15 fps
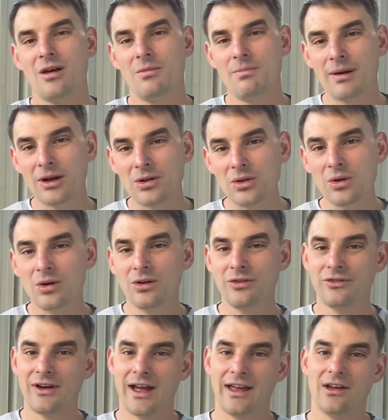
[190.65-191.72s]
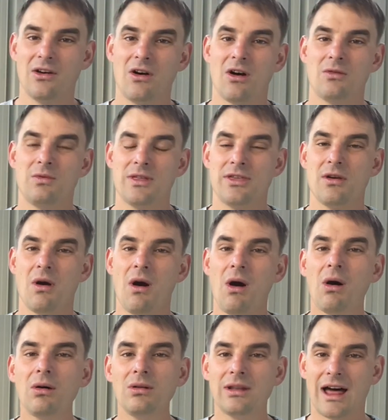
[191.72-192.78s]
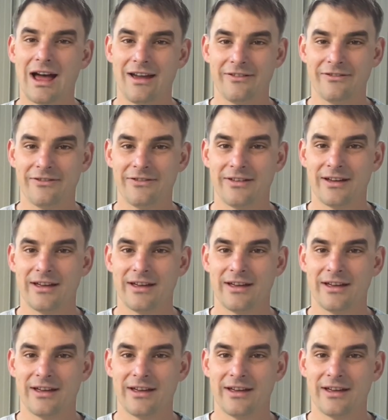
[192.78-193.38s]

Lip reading: but glorifying God with your whole life